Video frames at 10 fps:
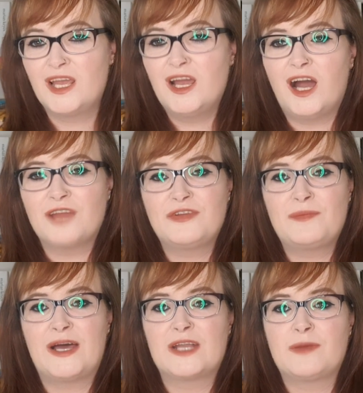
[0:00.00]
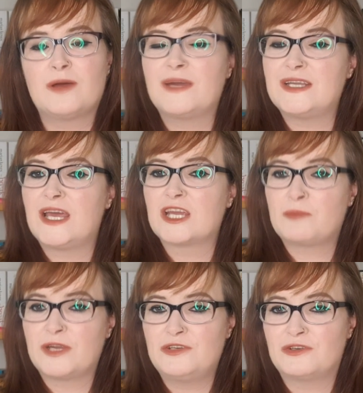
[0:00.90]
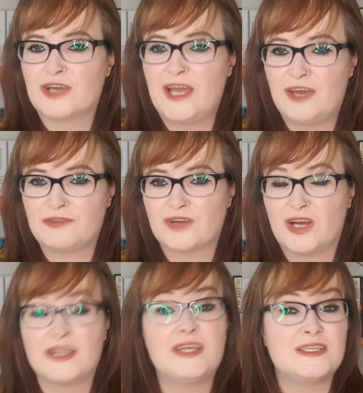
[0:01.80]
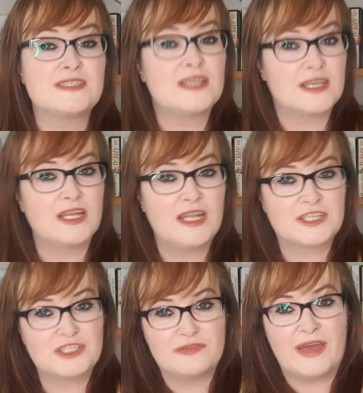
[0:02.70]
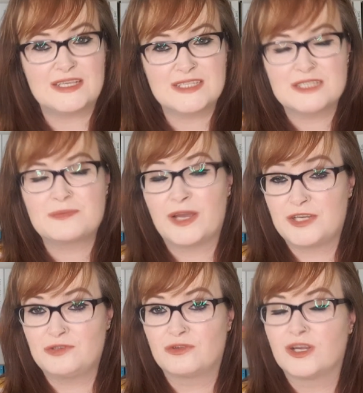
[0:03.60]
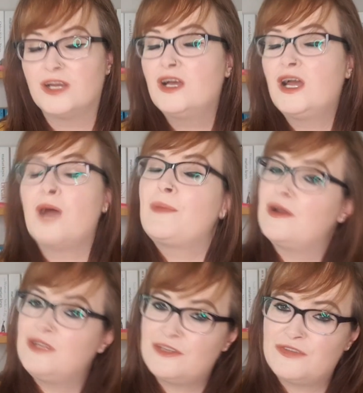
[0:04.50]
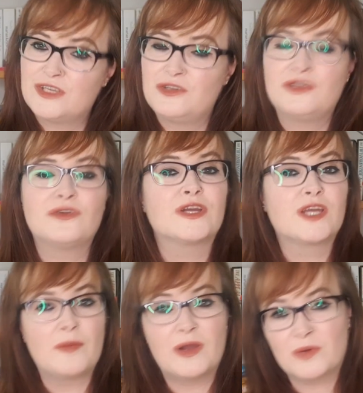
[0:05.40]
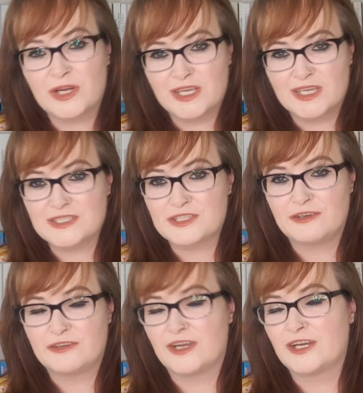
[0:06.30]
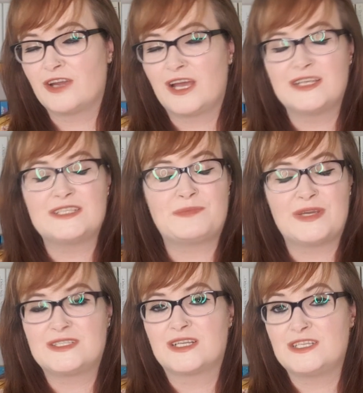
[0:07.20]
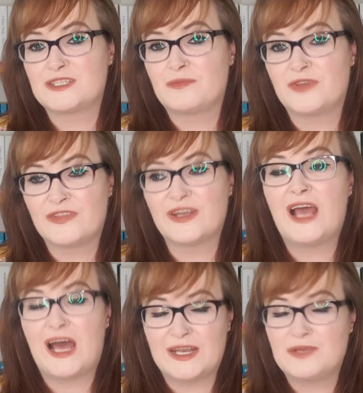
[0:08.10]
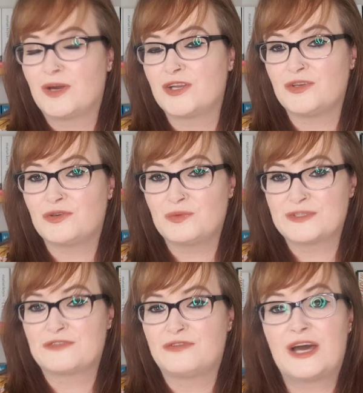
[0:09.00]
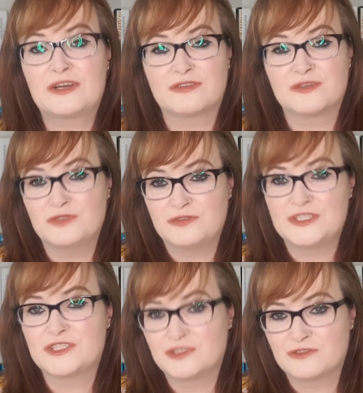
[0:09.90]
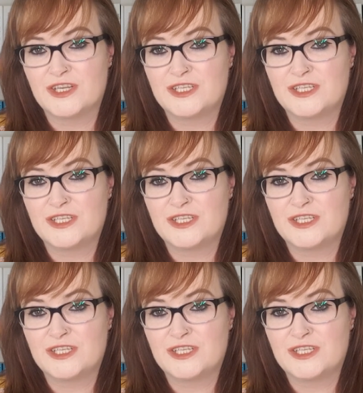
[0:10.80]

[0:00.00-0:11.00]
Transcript: I Feel Bad About My Neck by Nora Ephron is a collection of essays by Nora about living in New York, about working as a screenwriter, and is basically something that anybody who was a fan of her movies should read.